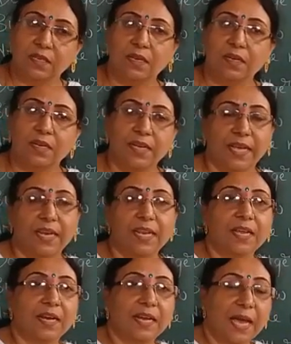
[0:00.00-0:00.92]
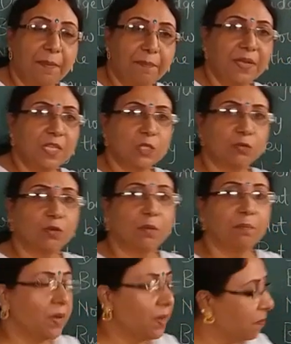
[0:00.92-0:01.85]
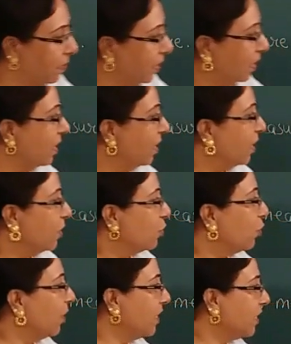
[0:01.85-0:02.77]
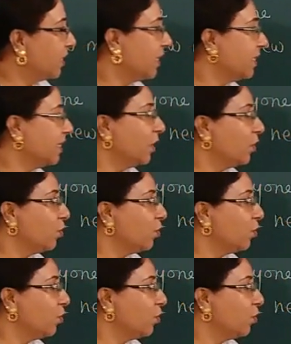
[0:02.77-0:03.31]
earned any clappings from people. So he says that